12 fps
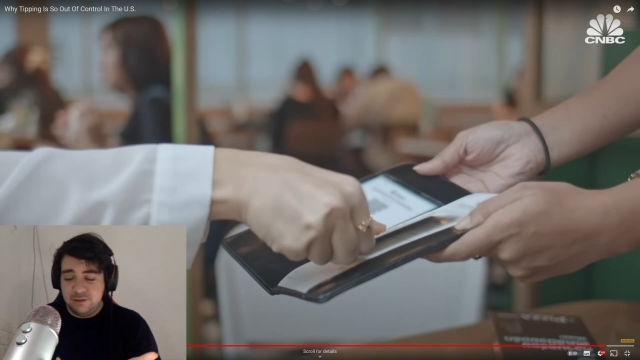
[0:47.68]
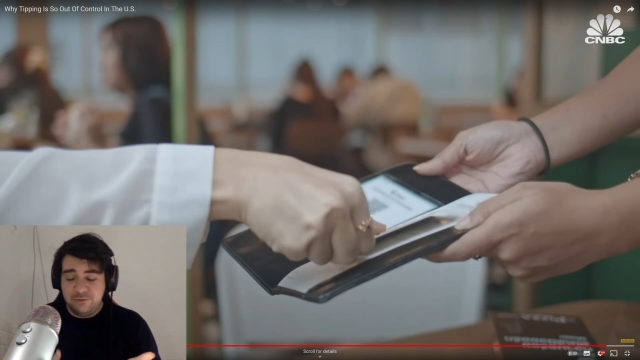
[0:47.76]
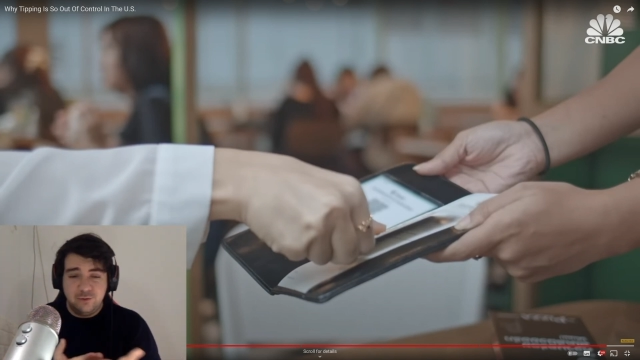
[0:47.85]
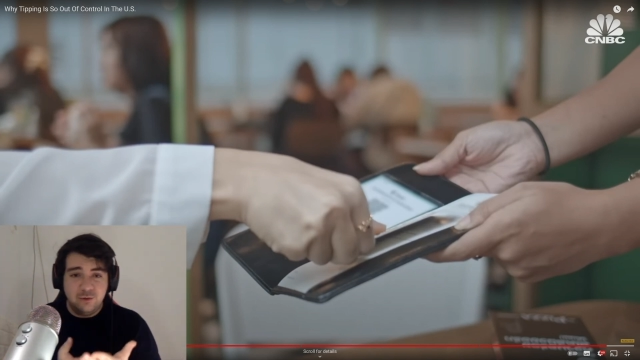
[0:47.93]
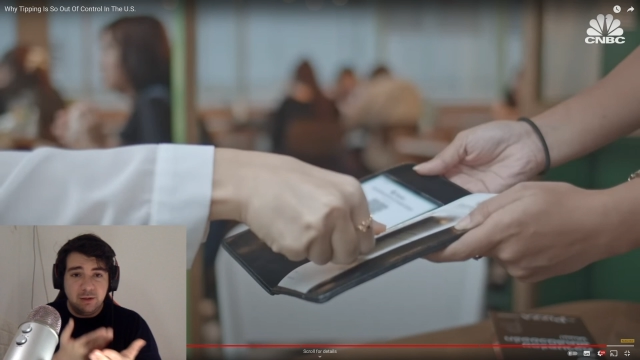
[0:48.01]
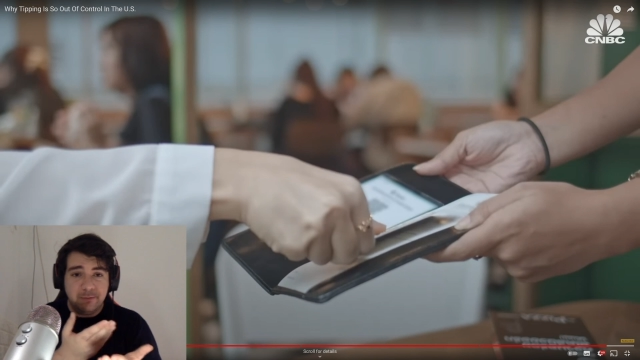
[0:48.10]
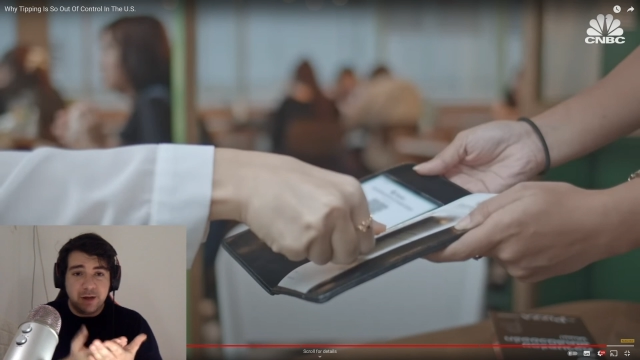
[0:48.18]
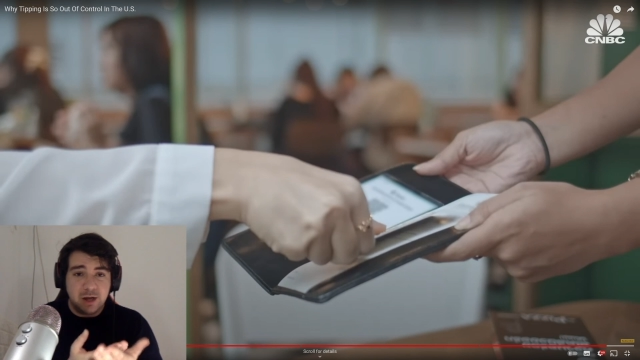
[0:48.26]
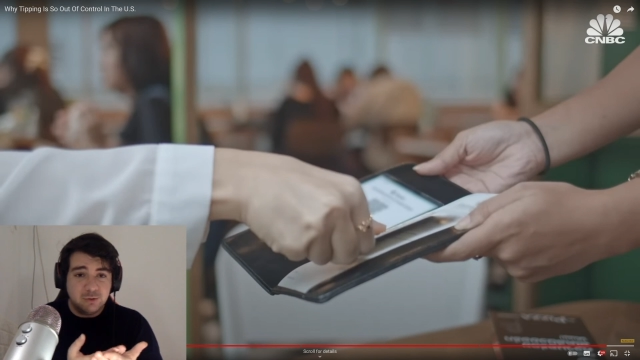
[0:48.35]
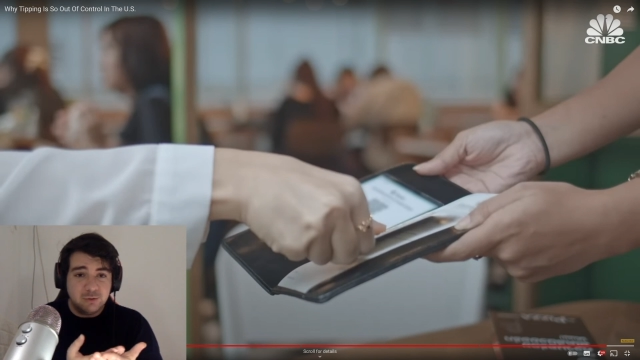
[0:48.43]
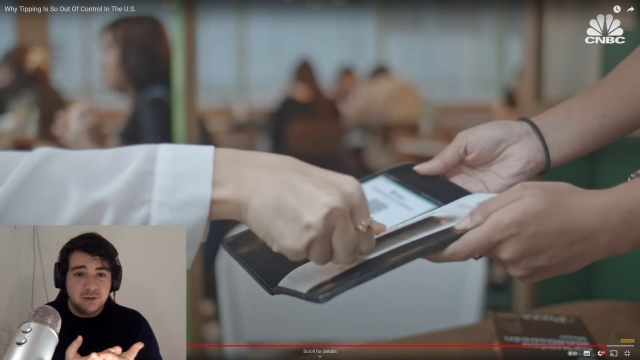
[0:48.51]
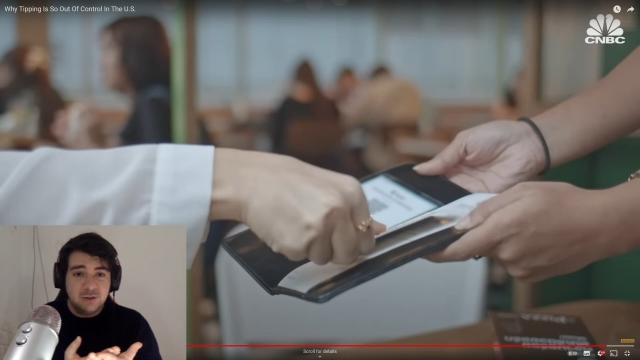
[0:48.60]
the full
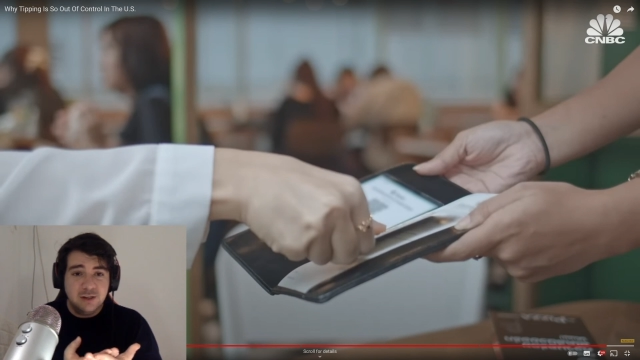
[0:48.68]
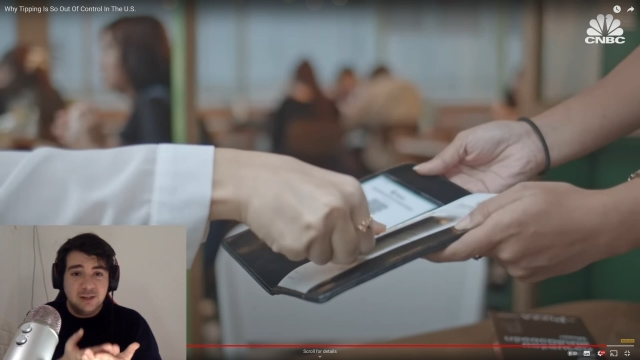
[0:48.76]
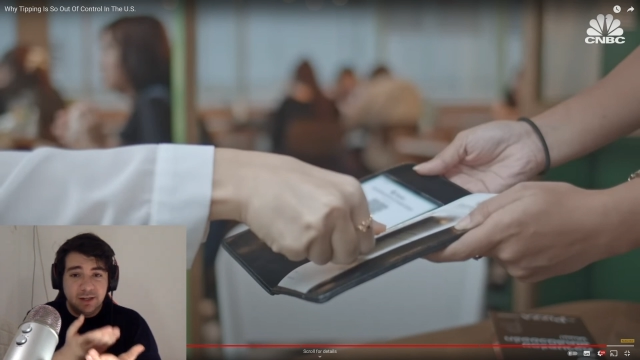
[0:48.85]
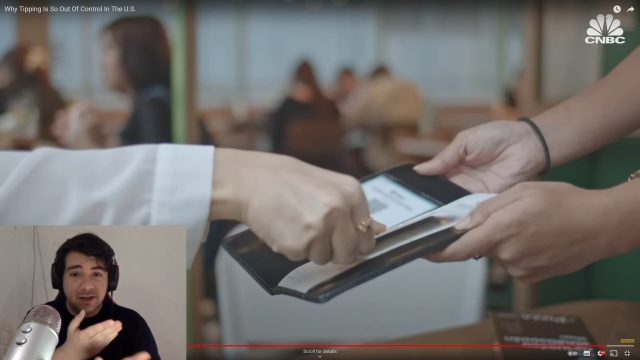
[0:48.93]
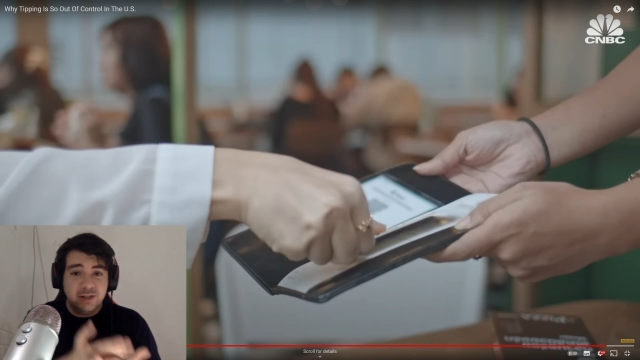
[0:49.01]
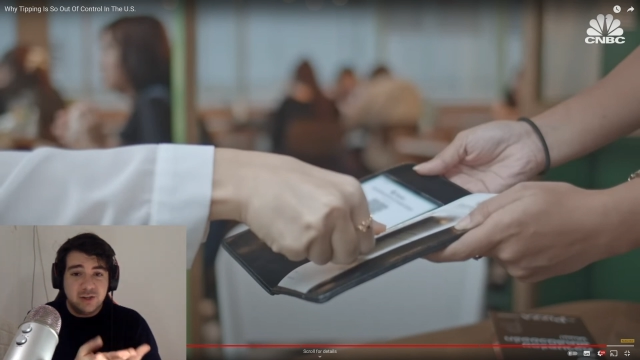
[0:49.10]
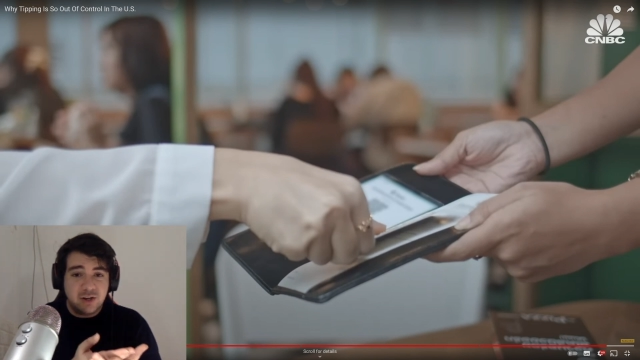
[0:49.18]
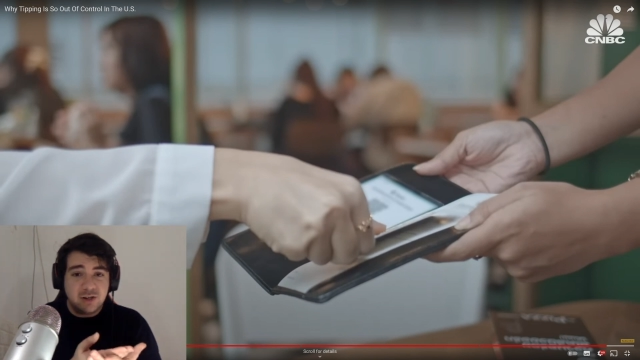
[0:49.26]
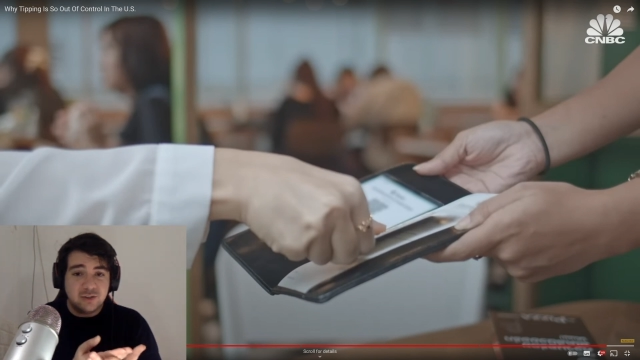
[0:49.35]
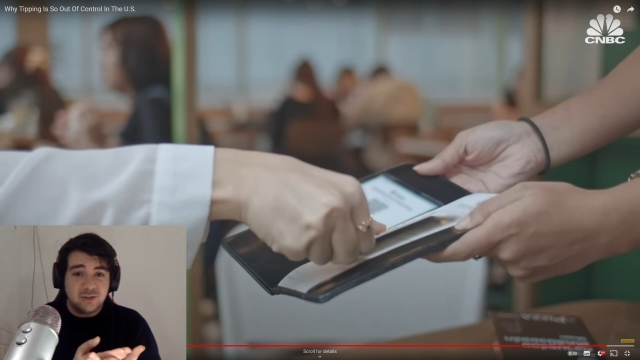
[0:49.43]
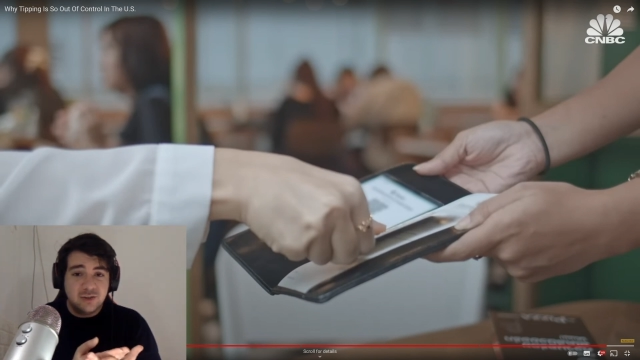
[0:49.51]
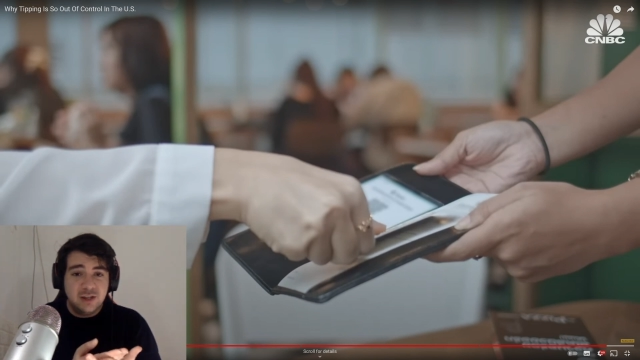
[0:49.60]
amount that he
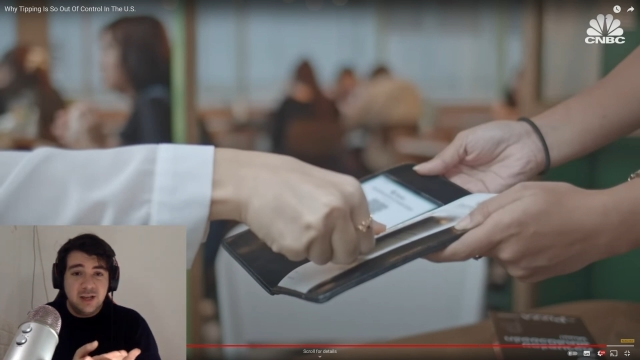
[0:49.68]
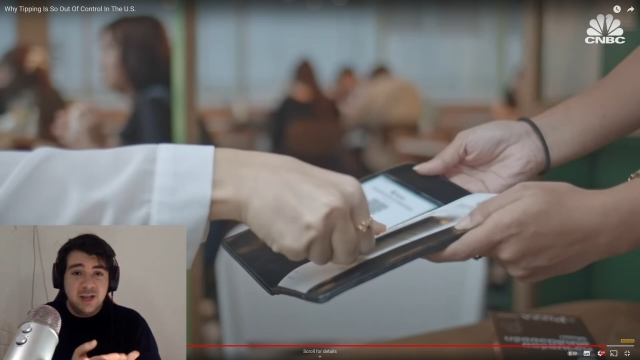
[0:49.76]
cost.